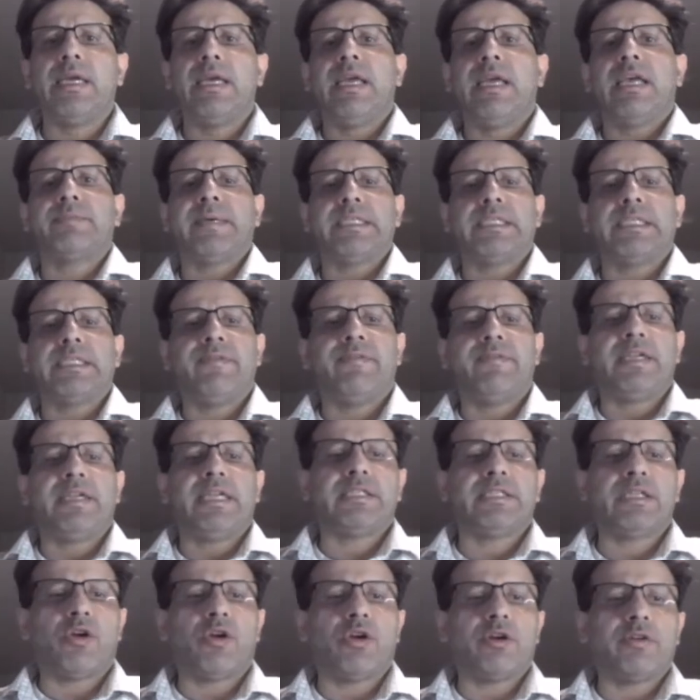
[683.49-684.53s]
especially if it has
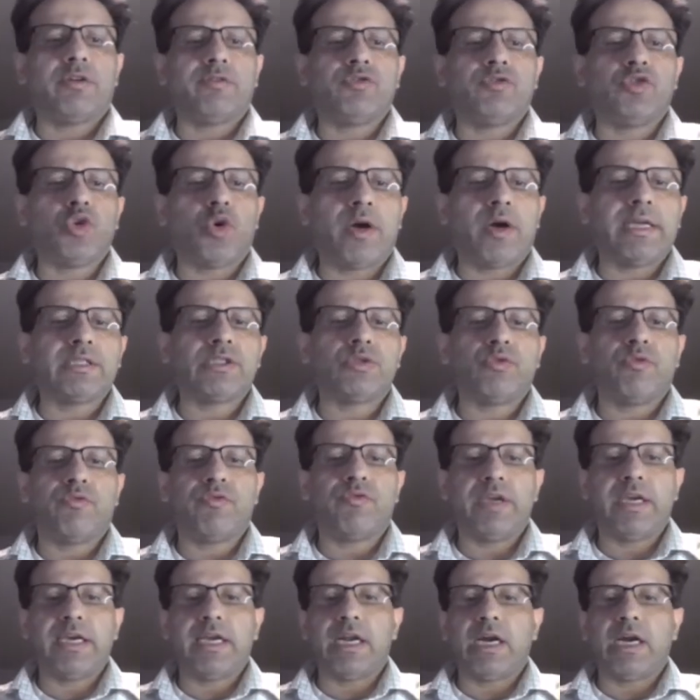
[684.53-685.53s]
a lot of joins to figure